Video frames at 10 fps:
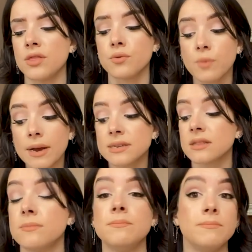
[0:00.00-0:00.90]
the writing
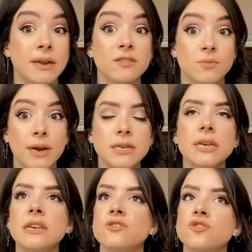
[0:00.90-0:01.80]
that Miller's writing
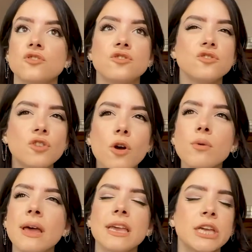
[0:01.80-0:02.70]
is just so
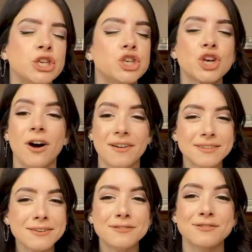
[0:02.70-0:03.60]
like
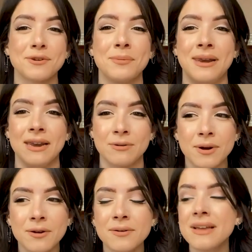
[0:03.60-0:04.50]
enchanting. It's so
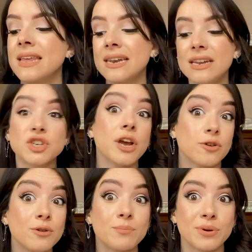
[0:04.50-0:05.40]
lyrical that literally I
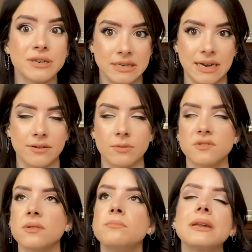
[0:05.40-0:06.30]
couldn't put it down. I
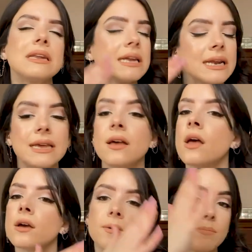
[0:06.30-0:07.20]
was completely,
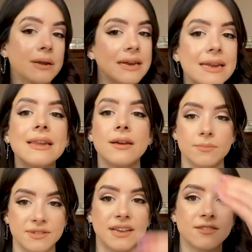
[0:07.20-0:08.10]
completely
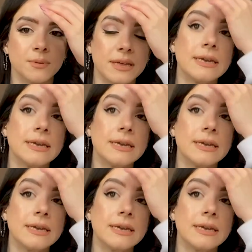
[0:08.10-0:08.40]
obsessed with